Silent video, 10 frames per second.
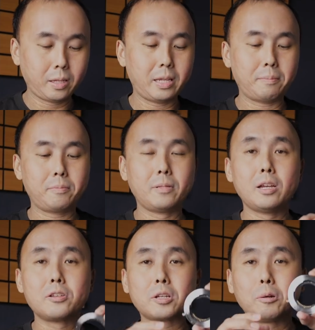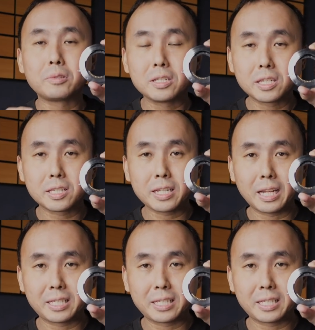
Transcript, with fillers: Yep, so this is the